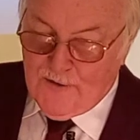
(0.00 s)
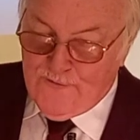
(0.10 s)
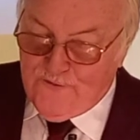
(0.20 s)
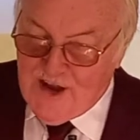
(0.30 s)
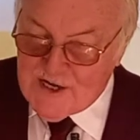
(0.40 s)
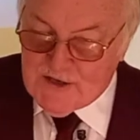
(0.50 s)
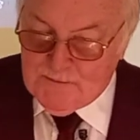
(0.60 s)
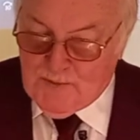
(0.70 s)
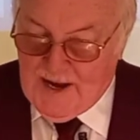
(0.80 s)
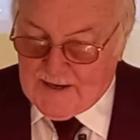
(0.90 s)
vision
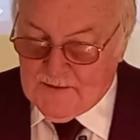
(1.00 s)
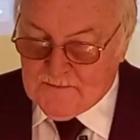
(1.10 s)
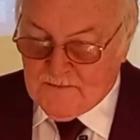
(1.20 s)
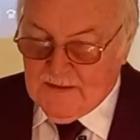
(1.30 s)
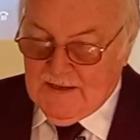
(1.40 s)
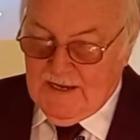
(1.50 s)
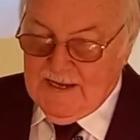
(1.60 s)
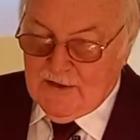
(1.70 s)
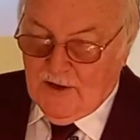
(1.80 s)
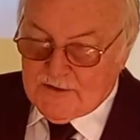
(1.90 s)
back. He
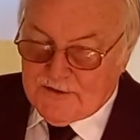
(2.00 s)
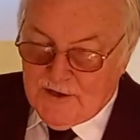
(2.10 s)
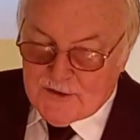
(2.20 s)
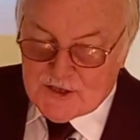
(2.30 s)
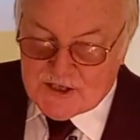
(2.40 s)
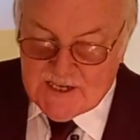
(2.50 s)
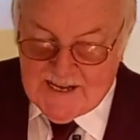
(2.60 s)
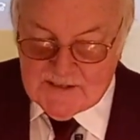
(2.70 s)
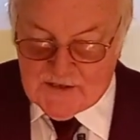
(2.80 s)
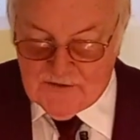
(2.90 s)
got their
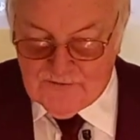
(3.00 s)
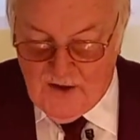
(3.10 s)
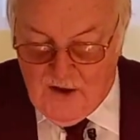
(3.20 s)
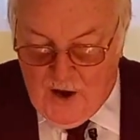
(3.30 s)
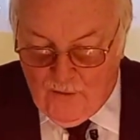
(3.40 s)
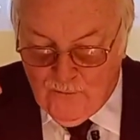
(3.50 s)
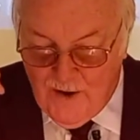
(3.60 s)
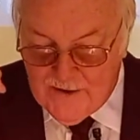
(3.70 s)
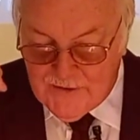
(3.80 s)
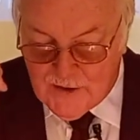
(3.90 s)
sense of
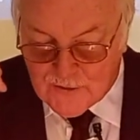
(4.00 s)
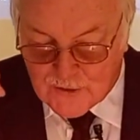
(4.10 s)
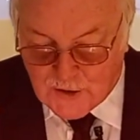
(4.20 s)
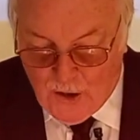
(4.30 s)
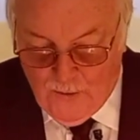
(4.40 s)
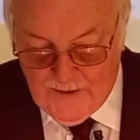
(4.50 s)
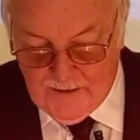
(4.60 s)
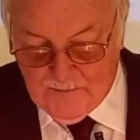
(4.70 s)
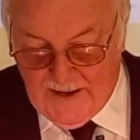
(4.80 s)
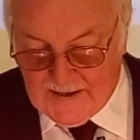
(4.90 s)
where they're
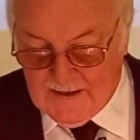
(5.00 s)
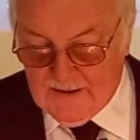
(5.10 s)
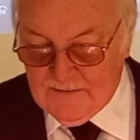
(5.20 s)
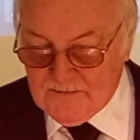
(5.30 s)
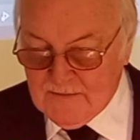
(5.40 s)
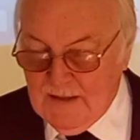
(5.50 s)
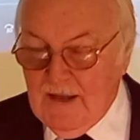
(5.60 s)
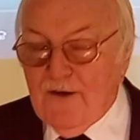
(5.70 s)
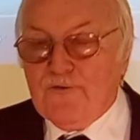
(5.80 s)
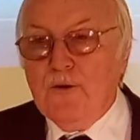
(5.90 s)
going back.
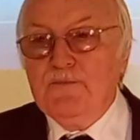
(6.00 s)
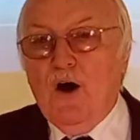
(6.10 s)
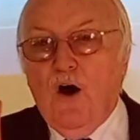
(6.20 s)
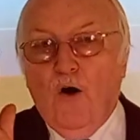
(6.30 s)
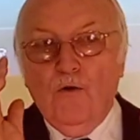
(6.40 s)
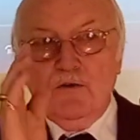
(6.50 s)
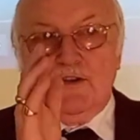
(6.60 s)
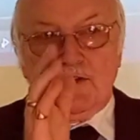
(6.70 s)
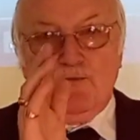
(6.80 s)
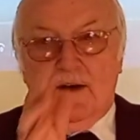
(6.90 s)
From the
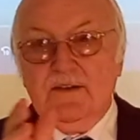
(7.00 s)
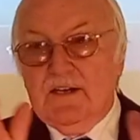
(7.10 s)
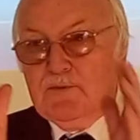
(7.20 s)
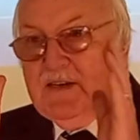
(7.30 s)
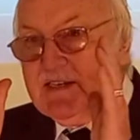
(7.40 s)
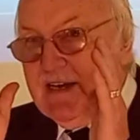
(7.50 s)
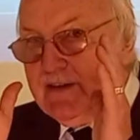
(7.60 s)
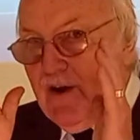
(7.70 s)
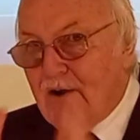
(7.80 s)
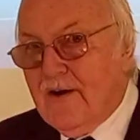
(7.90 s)
oldest one, as we said
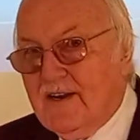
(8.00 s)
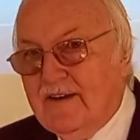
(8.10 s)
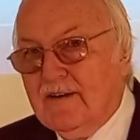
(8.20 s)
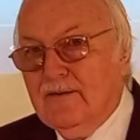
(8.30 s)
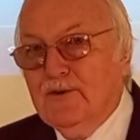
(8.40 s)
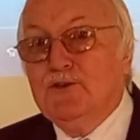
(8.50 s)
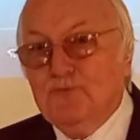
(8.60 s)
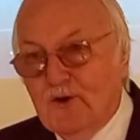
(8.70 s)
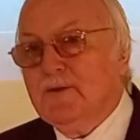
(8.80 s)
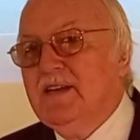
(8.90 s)
earlier, which
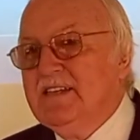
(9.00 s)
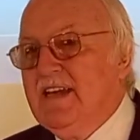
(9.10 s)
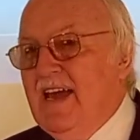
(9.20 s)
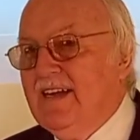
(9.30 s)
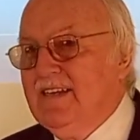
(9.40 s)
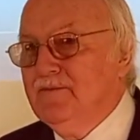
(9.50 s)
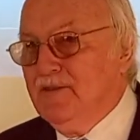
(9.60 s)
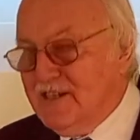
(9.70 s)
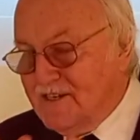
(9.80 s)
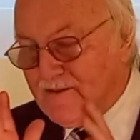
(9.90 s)
would have been Kenny,
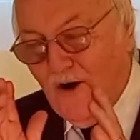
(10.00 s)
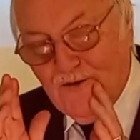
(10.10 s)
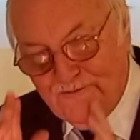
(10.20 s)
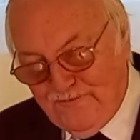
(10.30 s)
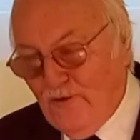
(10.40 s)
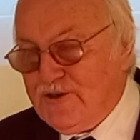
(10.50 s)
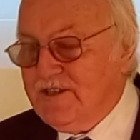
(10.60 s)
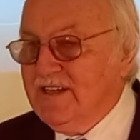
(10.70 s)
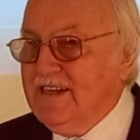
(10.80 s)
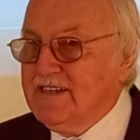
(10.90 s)
but he's
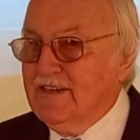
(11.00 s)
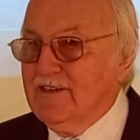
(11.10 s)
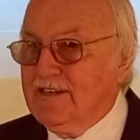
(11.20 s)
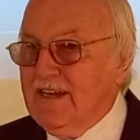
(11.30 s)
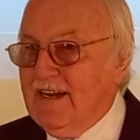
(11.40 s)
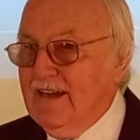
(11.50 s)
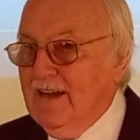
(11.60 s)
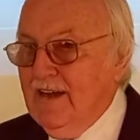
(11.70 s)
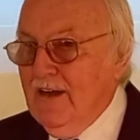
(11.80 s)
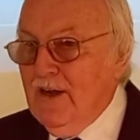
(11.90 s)
unfortunately he's ill today,
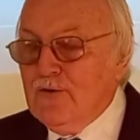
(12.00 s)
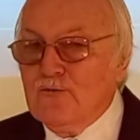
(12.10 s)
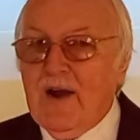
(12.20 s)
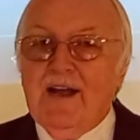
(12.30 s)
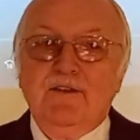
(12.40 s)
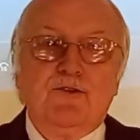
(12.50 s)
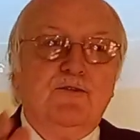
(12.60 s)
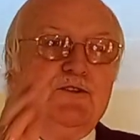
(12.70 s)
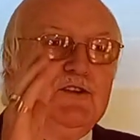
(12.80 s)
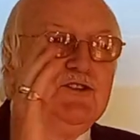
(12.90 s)
right
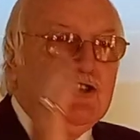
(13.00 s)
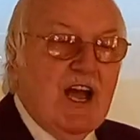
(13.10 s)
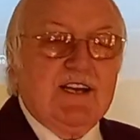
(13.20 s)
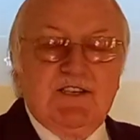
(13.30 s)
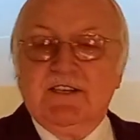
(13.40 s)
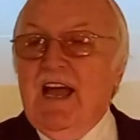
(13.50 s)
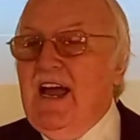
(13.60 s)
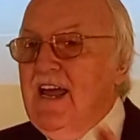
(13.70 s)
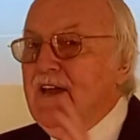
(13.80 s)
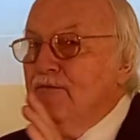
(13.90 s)
through to Jackson.
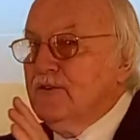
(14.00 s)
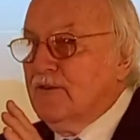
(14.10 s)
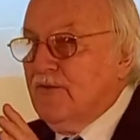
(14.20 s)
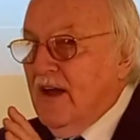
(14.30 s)
They were